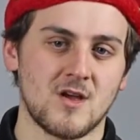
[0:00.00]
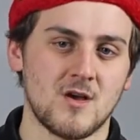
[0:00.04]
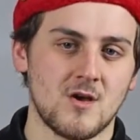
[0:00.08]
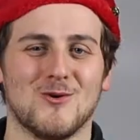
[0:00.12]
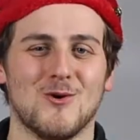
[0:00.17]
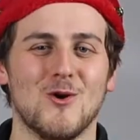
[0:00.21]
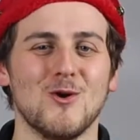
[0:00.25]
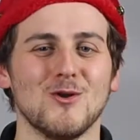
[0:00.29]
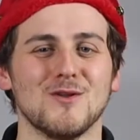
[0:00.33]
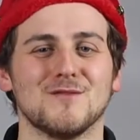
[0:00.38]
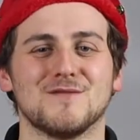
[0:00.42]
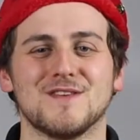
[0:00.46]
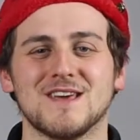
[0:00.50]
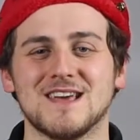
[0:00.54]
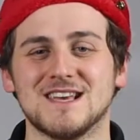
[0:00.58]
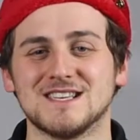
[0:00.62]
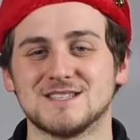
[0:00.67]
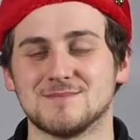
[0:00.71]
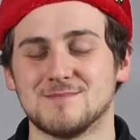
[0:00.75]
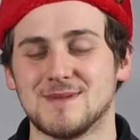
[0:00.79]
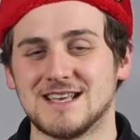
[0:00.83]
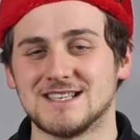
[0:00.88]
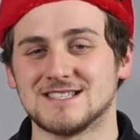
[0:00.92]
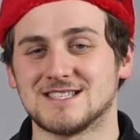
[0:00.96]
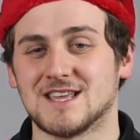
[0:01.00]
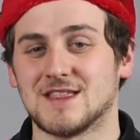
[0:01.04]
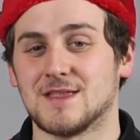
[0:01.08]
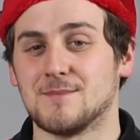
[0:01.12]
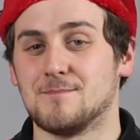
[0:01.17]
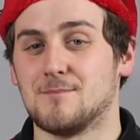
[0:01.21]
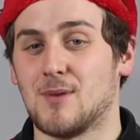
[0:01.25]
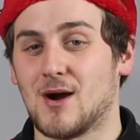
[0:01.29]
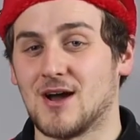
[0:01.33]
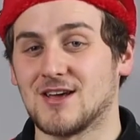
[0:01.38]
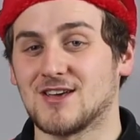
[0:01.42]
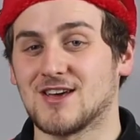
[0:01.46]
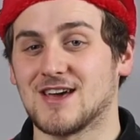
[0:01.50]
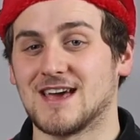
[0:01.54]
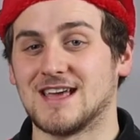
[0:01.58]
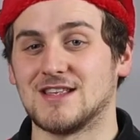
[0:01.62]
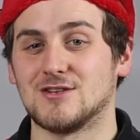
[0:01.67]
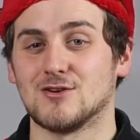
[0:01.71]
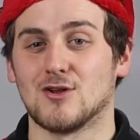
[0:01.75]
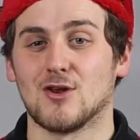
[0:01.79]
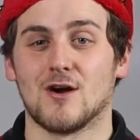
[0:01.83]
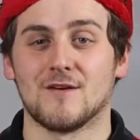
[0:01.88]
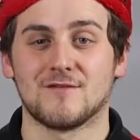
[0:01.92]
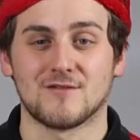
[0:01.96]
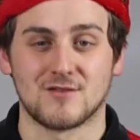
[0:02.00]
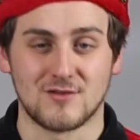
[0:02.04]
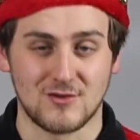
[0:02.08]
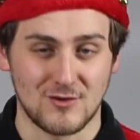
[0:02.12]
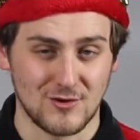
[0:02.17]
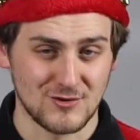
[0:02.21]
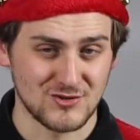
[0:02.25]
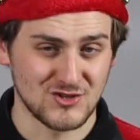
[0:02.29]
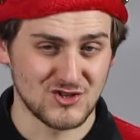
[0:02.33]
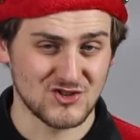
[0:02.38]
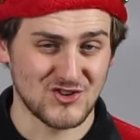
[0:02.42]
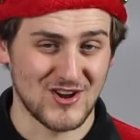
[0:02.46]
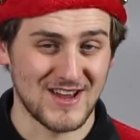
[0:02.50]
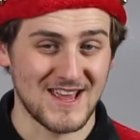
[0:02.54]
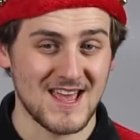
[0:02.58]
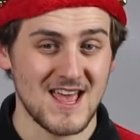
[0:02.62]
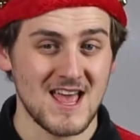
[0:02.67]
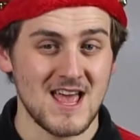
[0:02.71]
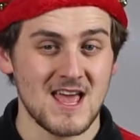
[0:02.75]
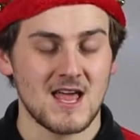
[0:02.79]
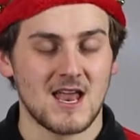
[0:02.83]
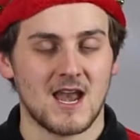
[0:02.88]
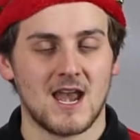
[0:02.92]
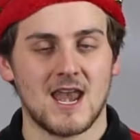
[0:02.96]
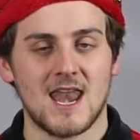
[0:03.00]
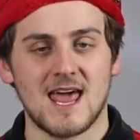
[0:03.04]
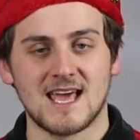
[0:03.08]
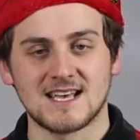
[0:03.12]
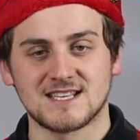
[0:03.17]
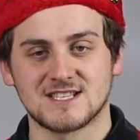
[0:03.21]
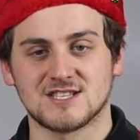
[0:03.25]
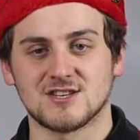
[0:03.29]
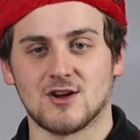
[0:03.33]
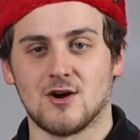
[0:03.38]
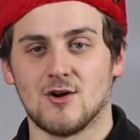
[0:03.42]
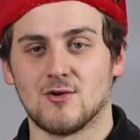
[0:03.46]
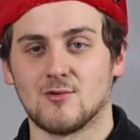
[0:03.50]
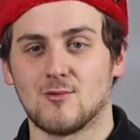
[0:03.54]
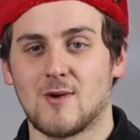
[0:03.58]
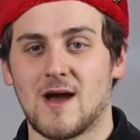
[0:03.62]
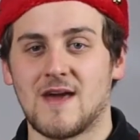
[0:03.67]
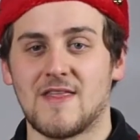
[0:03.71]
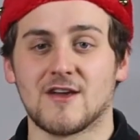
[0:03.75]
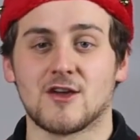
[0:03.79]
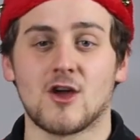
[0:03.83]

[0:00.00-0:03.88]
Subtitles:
All of these means that the biker in your life can concentrate less on where they're